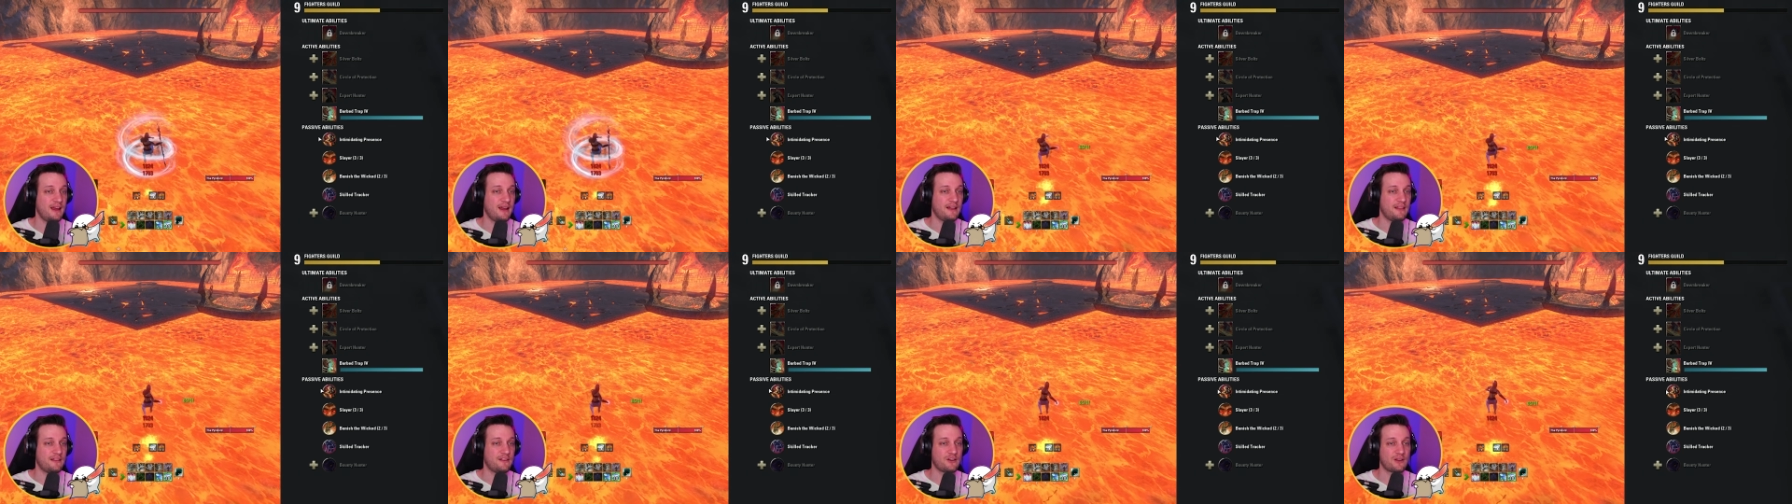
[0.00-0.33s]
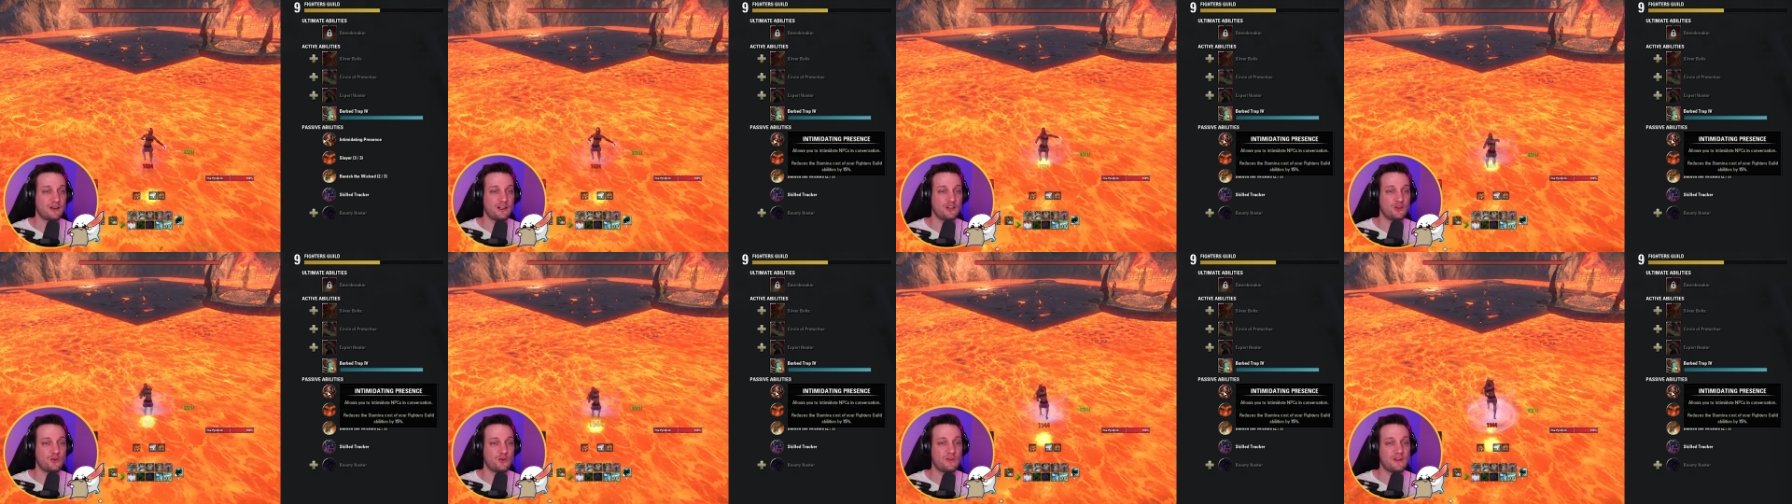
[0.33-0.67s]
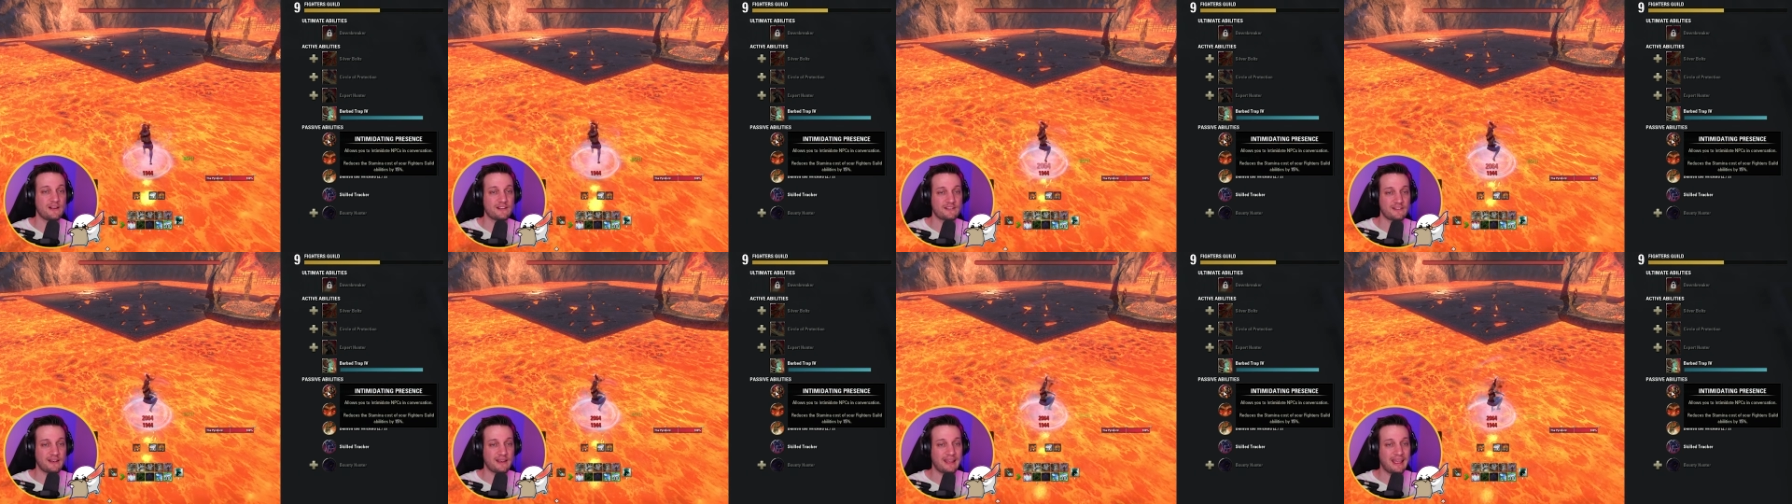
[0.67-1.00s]
they're going to do
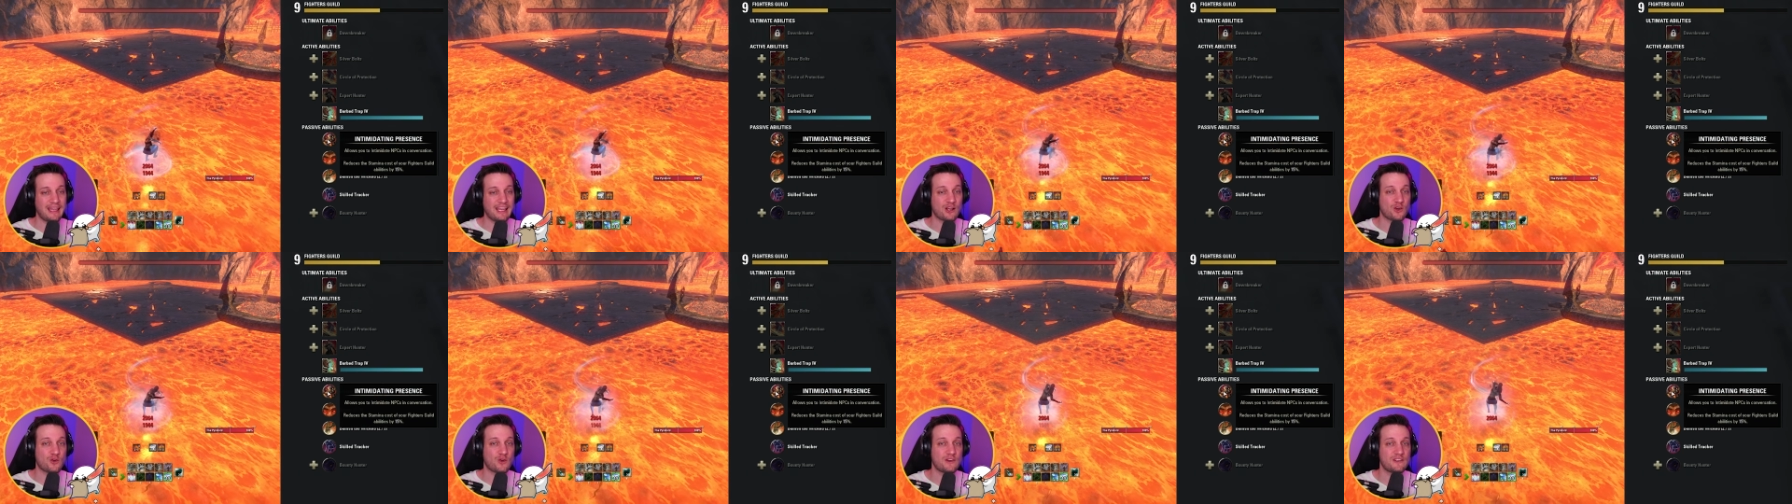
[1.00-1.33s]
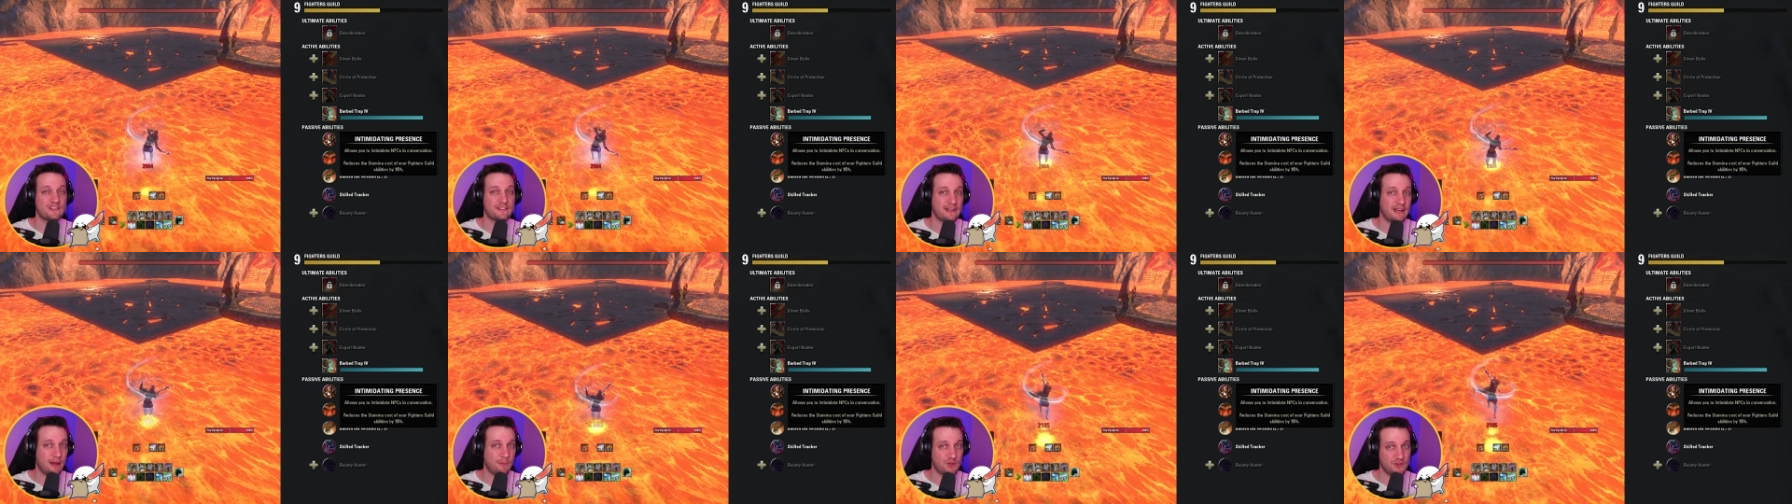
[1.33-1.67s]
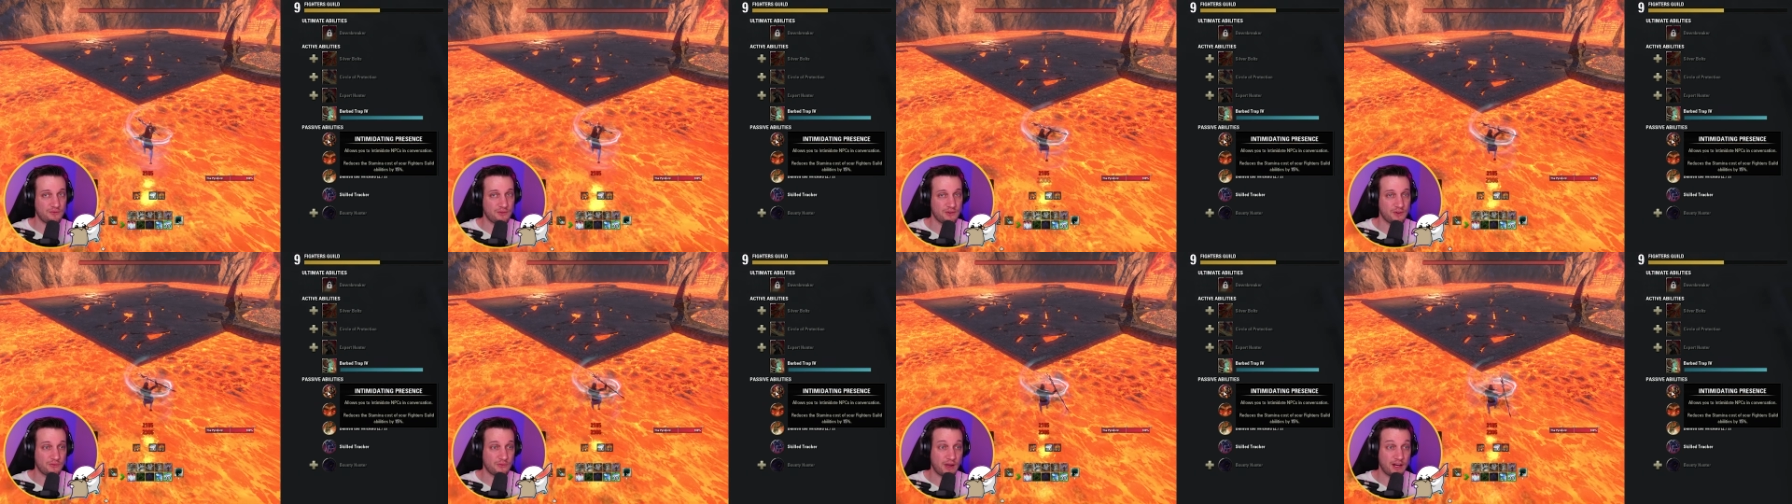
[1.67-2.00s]
things like increase the damage of your